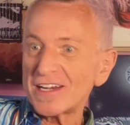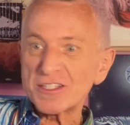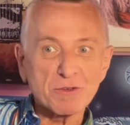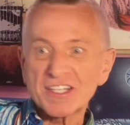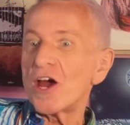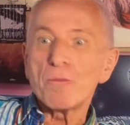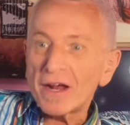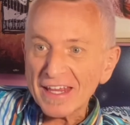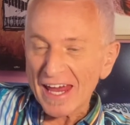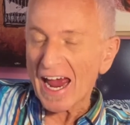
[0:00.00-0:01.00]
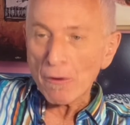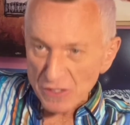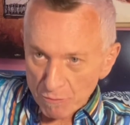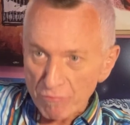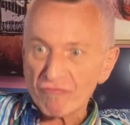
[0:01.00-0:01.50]
There was no money there. I was
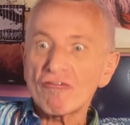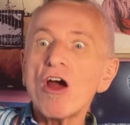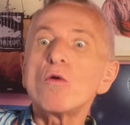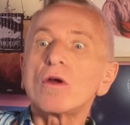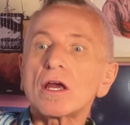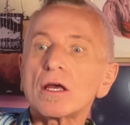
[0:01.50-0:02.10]
broke.